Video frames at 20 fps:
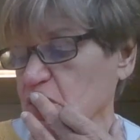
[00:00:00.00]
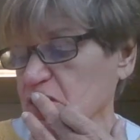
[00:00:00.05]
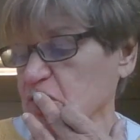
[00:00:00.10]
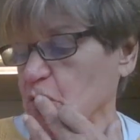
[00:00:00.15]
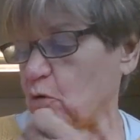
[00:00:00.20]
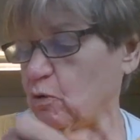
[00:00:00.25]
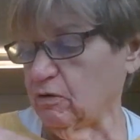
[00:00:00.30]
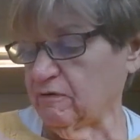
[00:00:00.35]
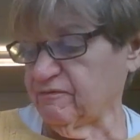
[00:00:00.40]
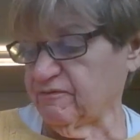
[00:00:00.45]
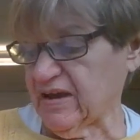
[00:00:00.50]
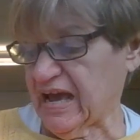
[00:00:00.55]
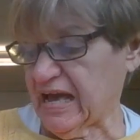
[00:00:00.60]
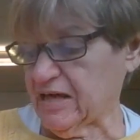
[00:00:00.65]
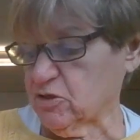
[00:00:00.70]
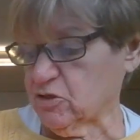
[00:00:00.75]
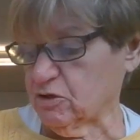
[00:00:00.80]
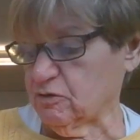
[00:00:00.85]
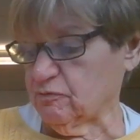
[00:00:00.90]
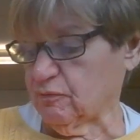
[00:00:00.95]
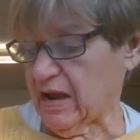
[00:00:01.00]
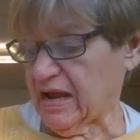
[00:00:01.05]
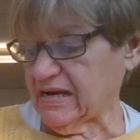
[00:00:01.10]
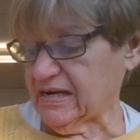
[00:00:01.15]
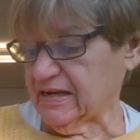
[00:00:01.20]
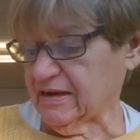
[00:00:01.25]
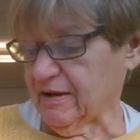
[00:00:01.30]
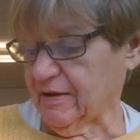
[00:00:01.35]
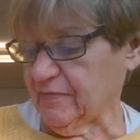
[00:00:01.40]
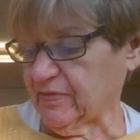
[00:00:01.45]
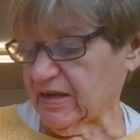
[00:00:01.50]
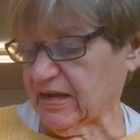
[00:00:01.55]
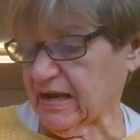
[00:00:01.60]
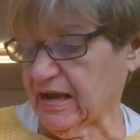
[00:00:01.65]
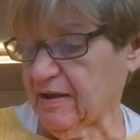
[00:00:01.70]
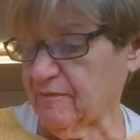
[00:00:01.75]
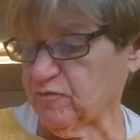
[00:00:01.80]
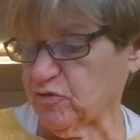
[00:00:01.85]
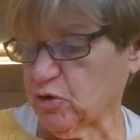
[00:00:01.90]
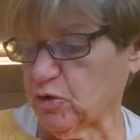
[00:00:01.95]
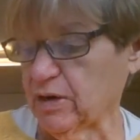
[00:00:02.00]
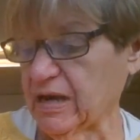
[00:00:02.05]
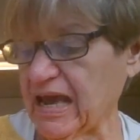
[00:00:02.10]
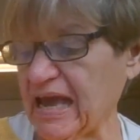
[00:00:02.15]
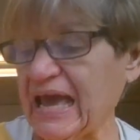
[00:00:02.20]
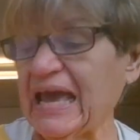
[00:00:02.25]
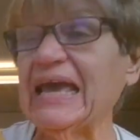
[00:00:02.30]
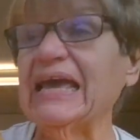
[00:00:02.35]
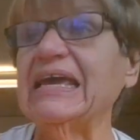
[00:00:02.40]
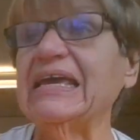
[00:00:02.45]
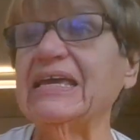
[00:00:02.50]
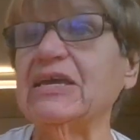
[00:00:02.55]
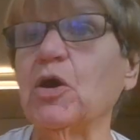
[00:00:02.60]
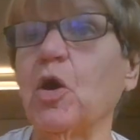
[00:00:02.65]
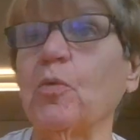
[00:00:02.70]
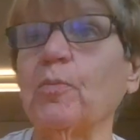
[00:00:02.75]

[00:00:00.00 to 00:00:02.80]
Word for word: with old fashioned writing on the cover. He